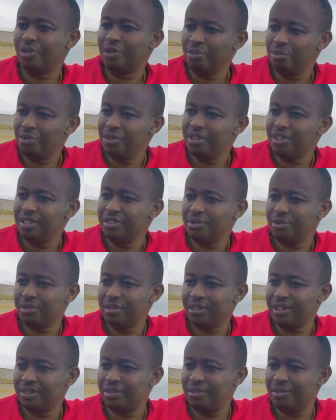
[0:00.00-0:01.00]
community is
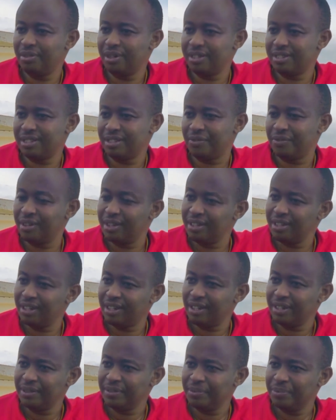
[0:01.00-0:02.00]
looking at you as a failure
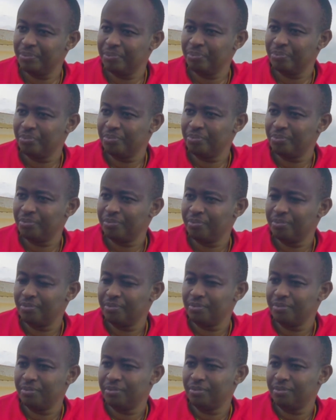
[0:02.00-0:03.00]

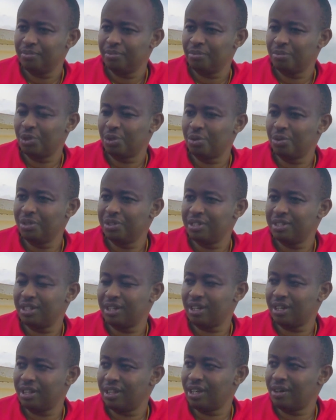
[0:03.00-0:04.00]
because
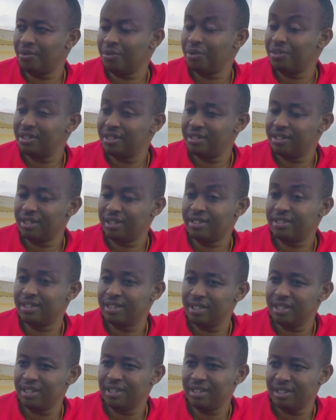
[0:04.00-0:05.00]
they have not
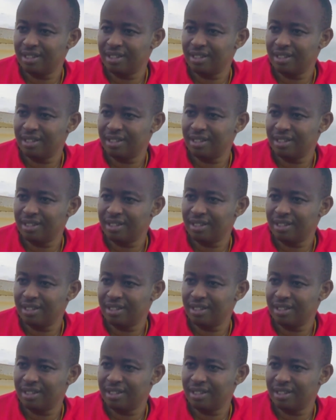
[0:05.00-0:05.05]
seen.